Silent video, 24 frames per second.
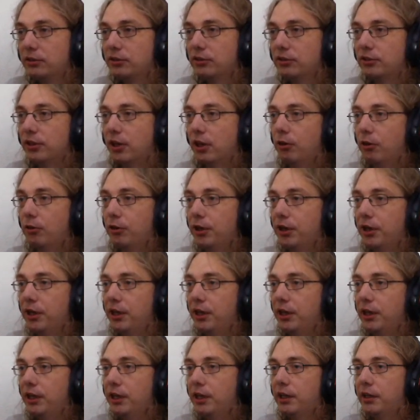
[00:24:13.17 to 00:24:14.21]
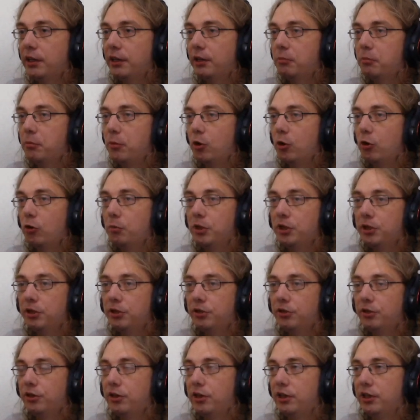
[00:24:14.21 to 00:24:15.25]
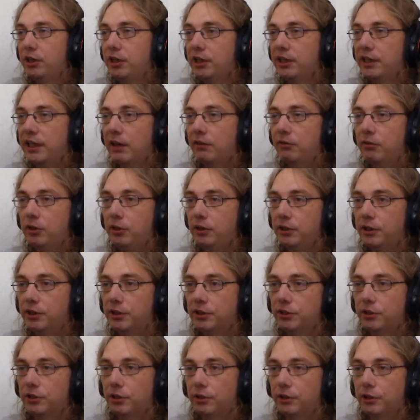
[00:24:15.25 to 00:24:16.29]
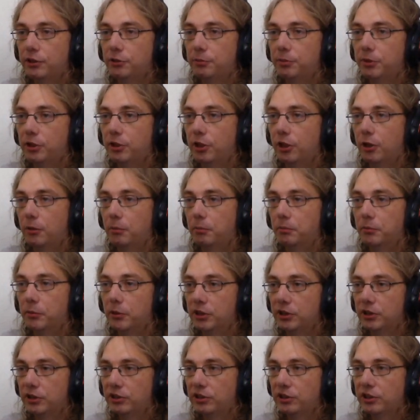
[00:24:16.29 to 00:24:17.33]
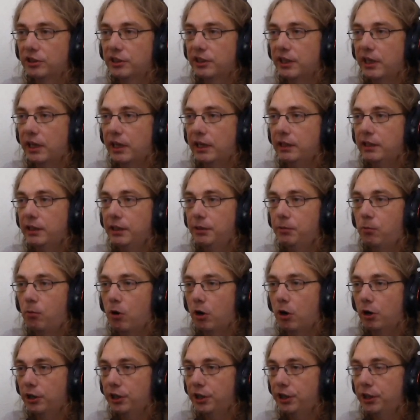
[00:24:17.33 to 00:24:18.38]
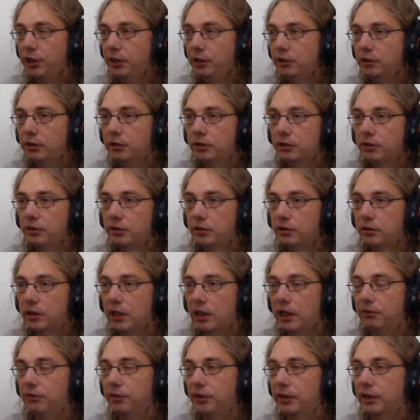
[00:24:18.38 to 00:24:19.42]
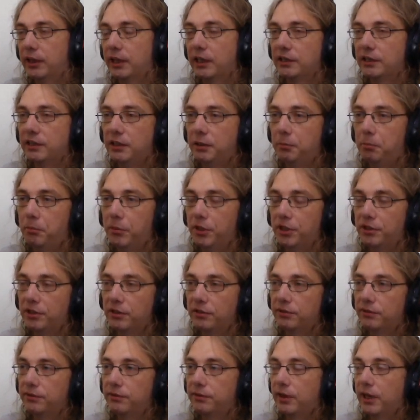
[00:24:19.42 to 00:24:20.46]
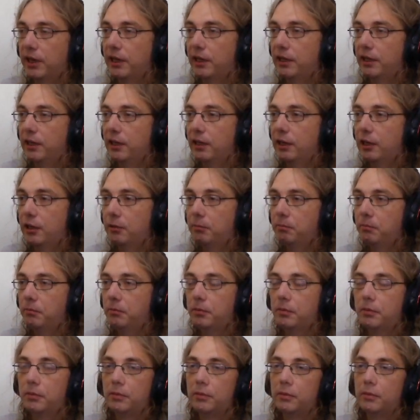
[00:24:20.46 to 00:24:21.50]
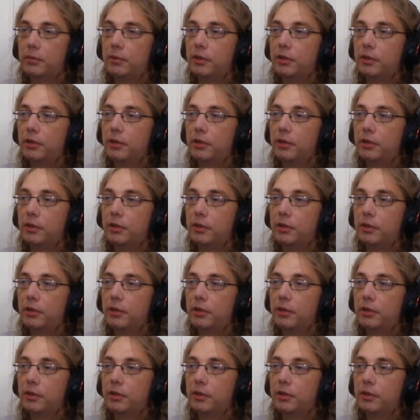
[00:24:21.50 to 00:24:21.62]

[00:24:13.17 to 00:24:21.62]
So in a moment the level is going to become slightly wonky. I think I actually missed the fire alarm. It's